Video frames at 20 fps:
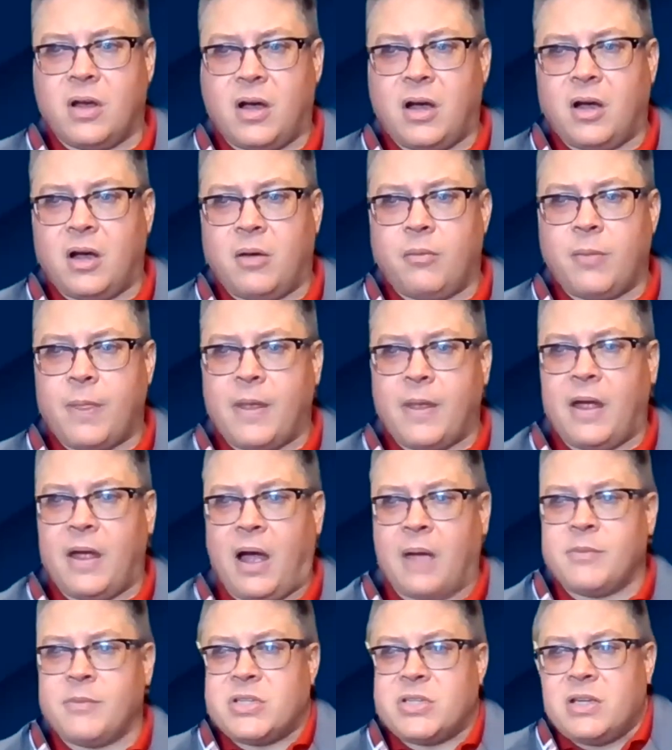Um,
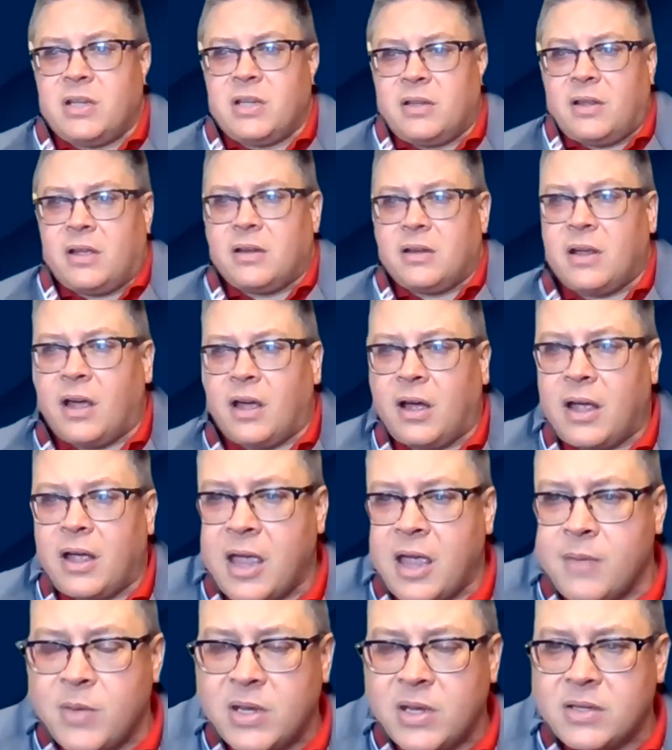I'm seeing that uh,
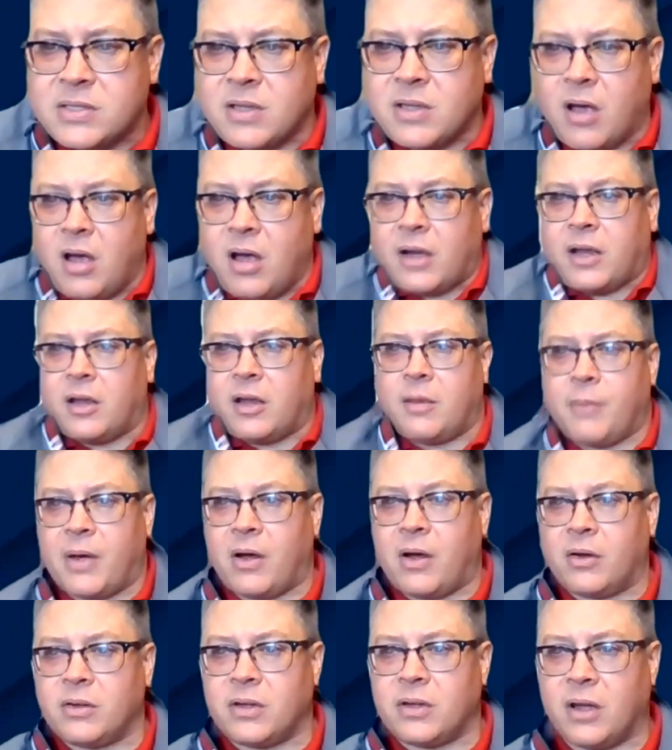Amy is talking
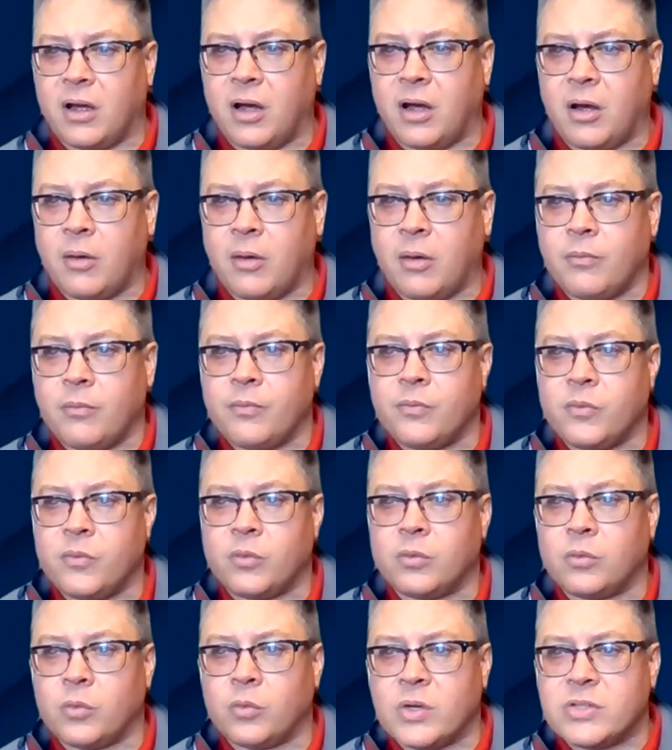about um,
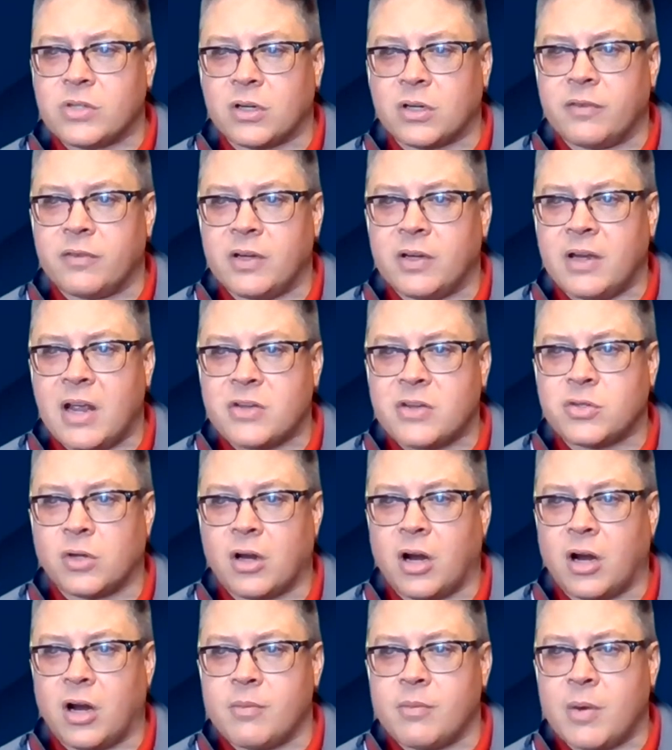reserve and
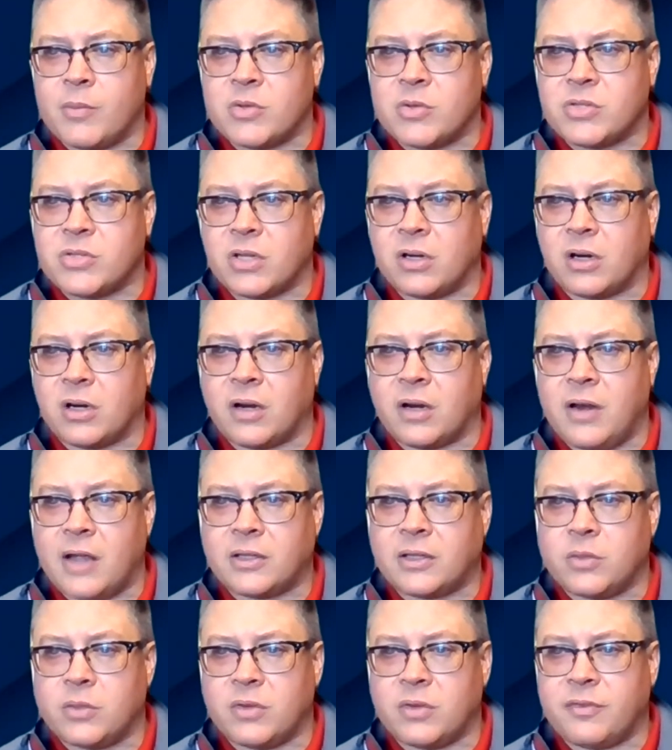National Guard members that are
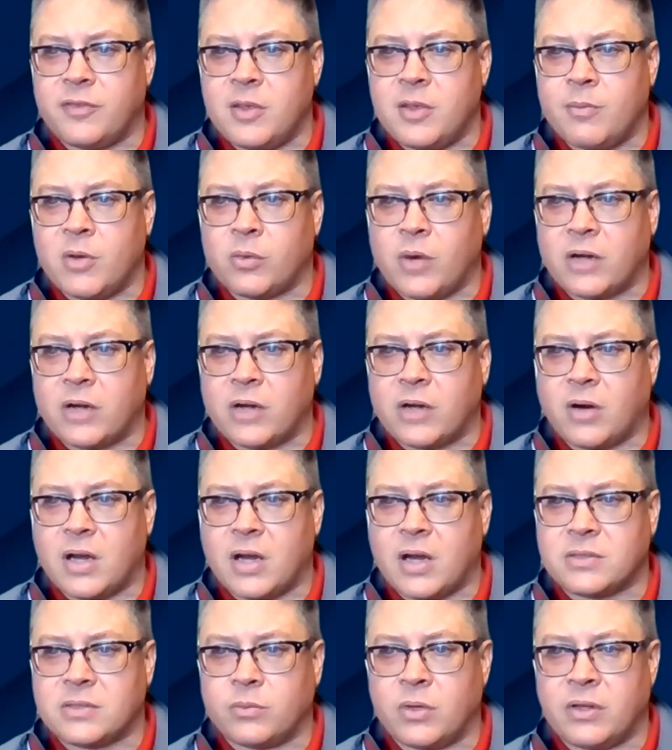connected with FEMA Red
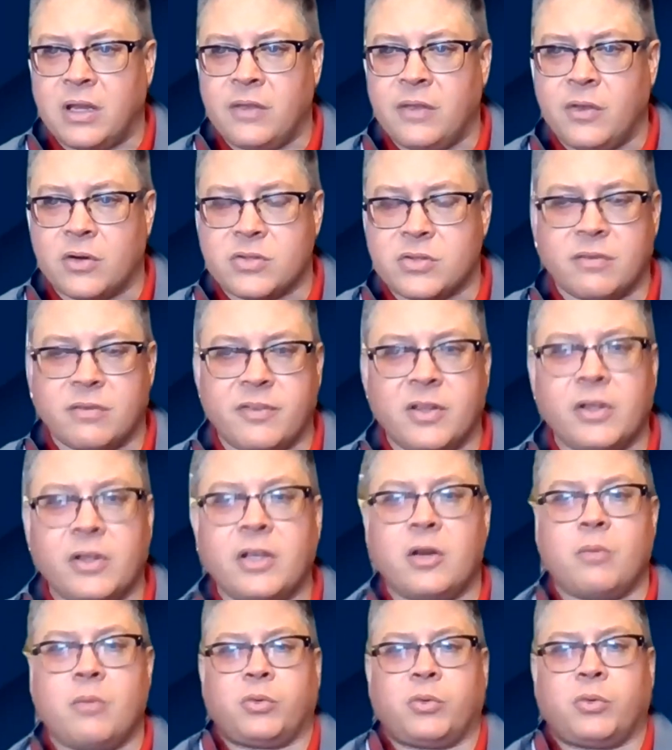Cross within their
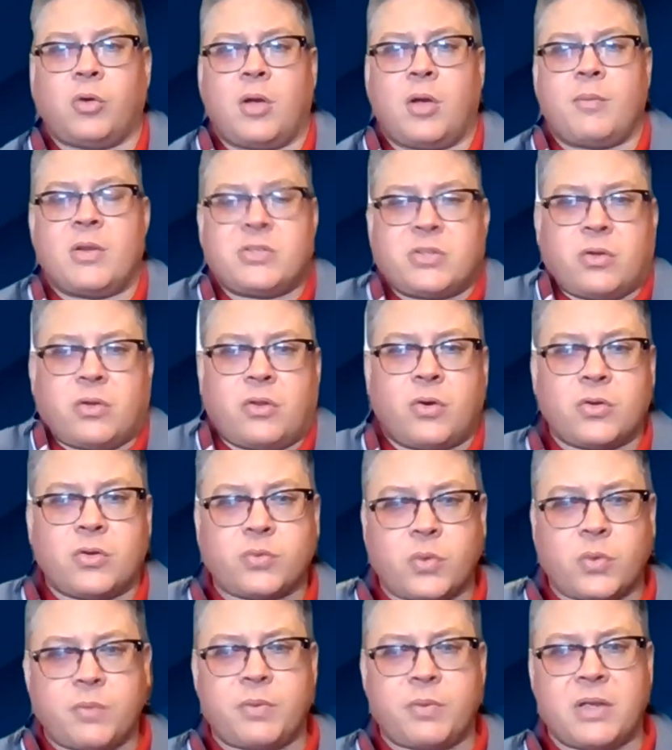civilian employment. So
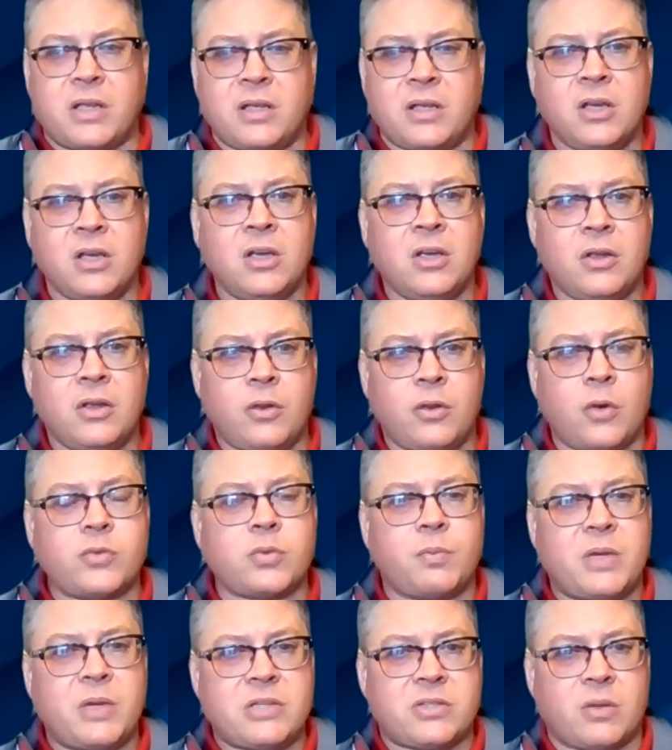those would be those
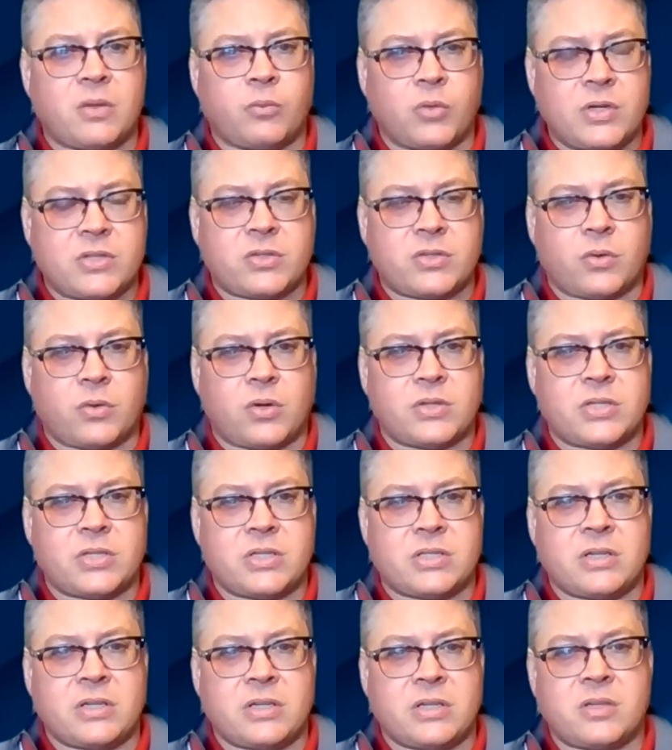would be some
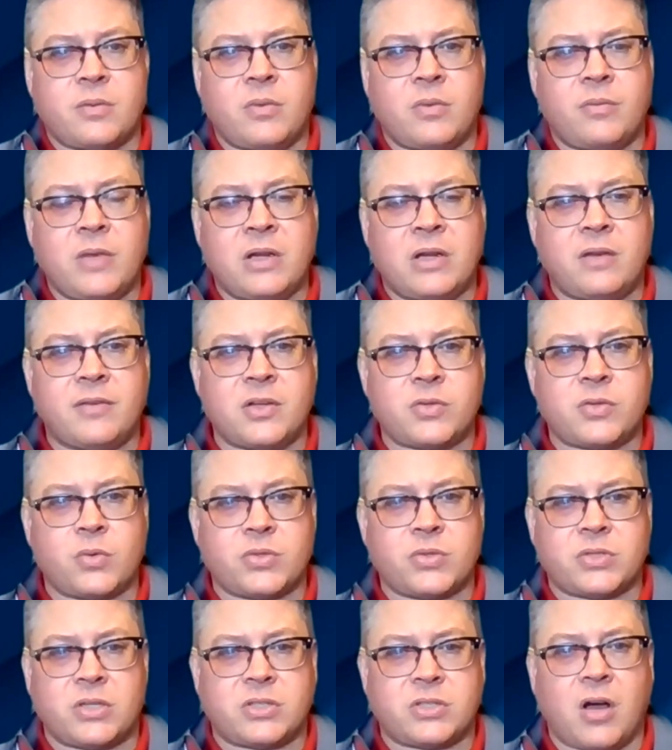resources and some
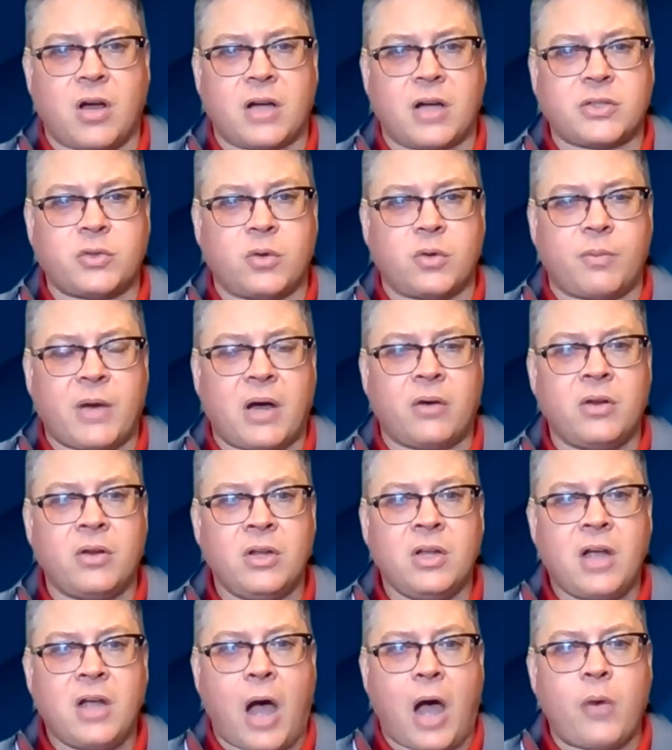individuals to talk to about
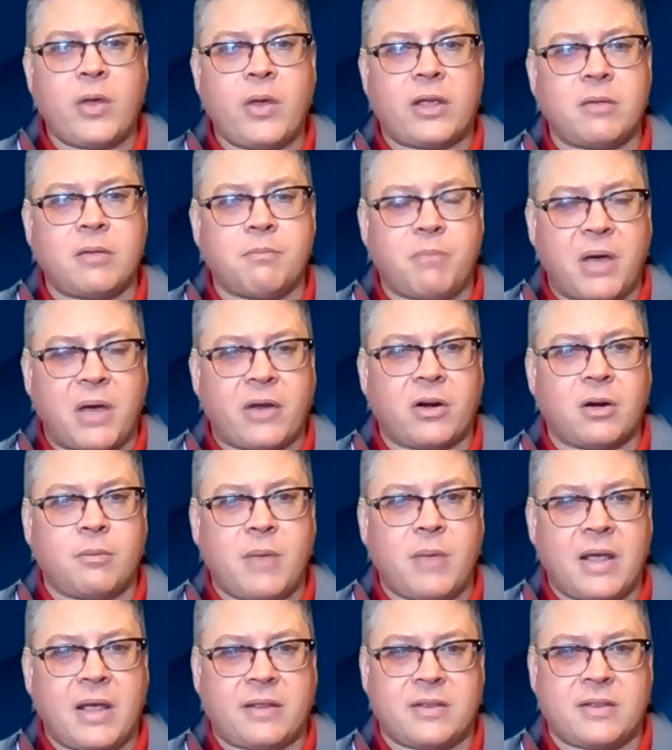how we can better
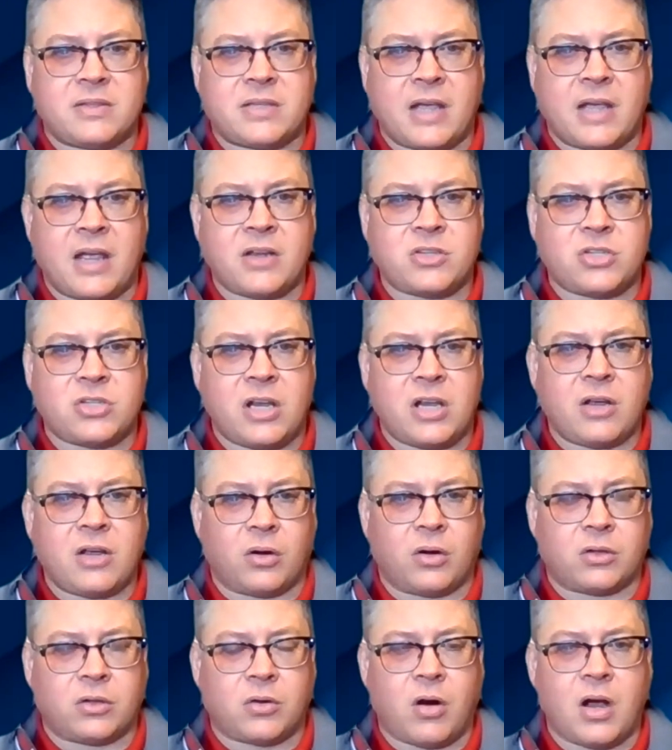make this handshake
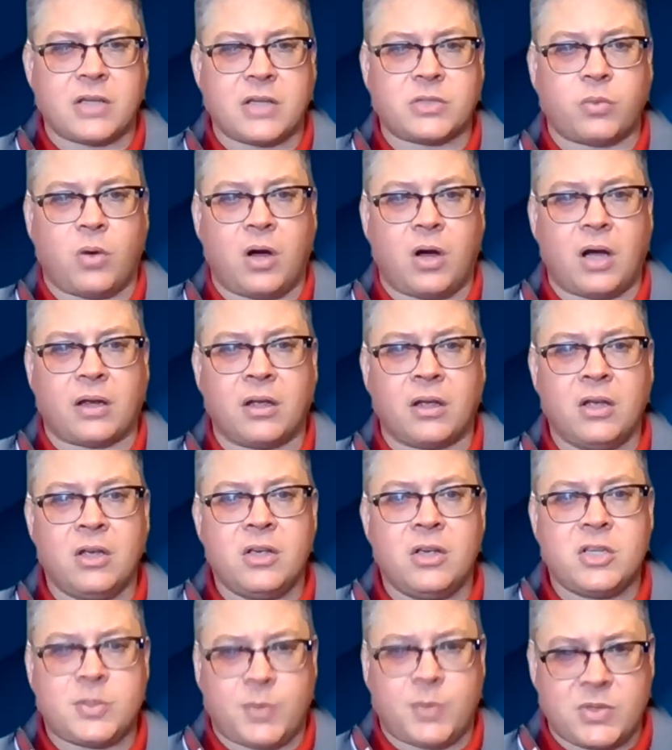or crosswalk
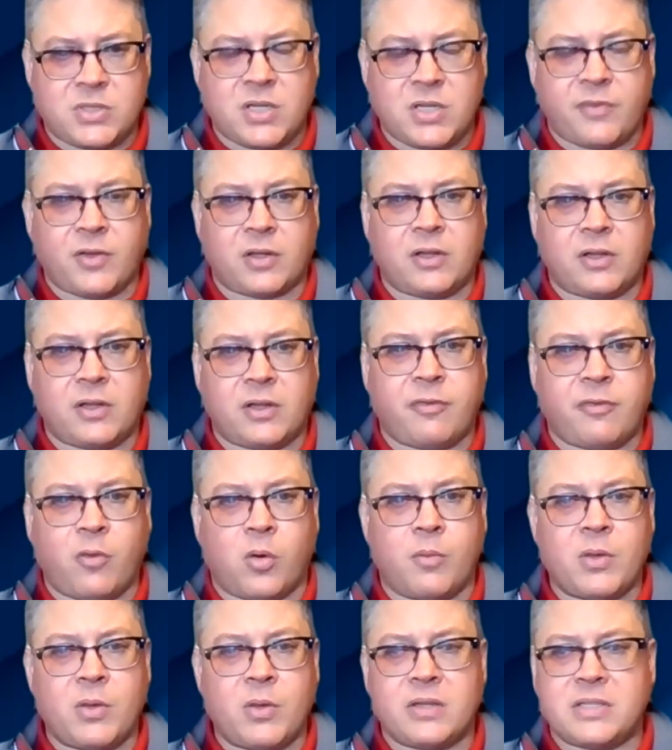specifically
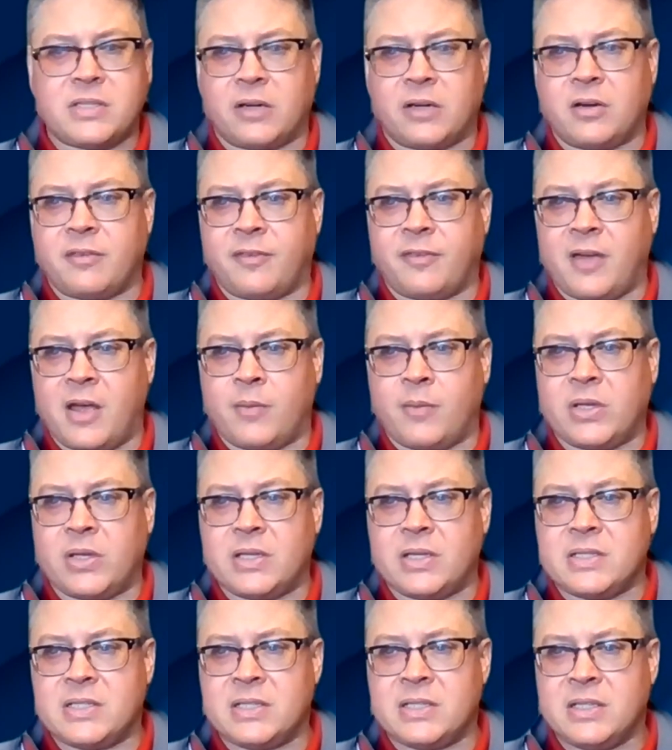for military
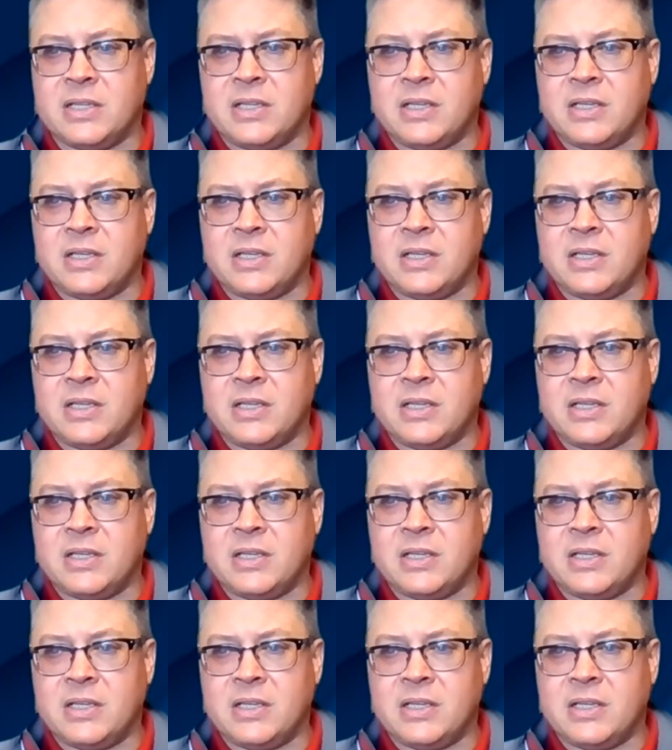families.